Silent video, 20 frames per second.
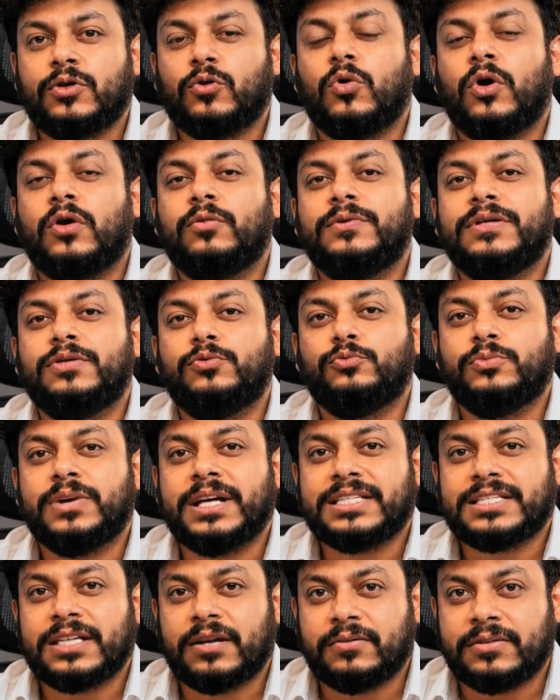you want me to
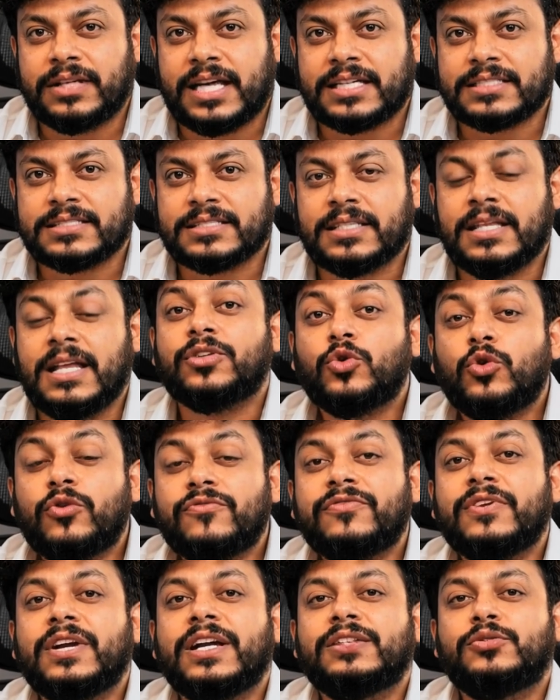break down next. And
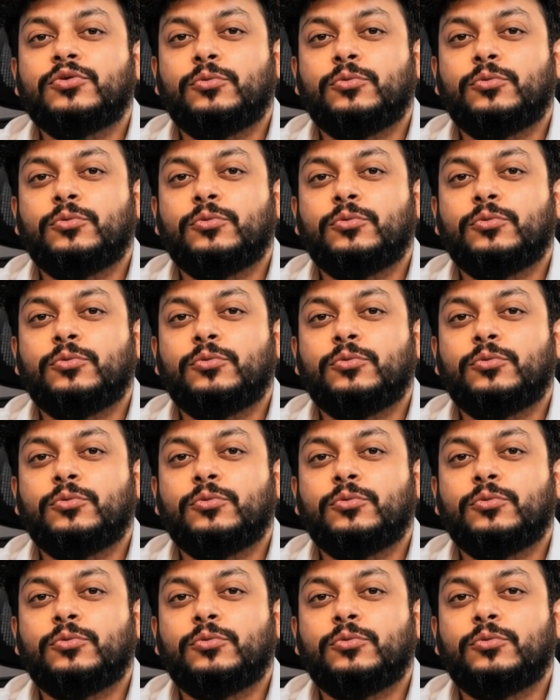don't forget